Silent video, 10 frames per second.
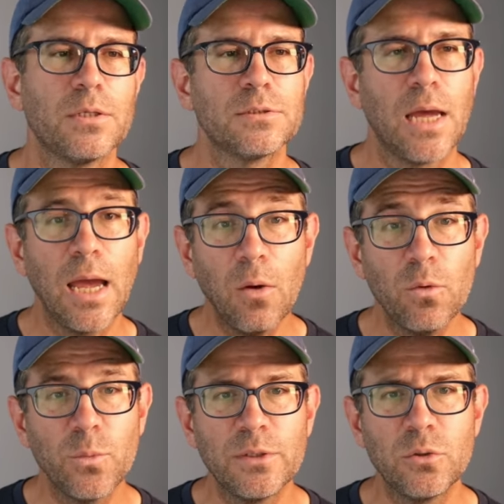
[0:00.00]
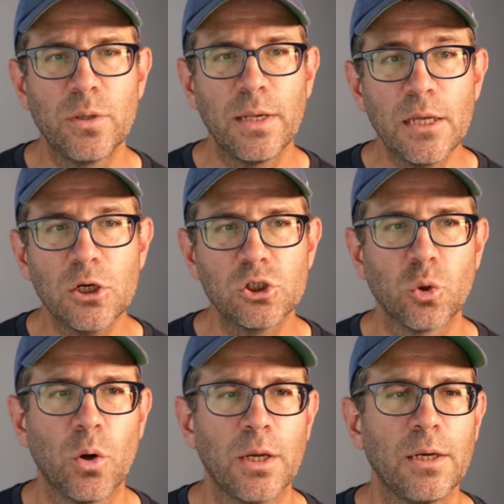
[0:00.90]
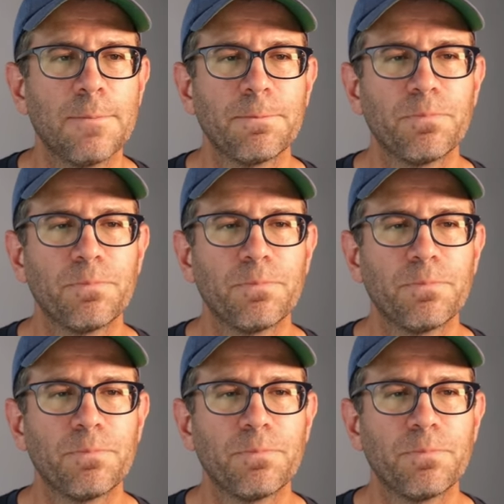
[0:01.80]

So how would we do an inner join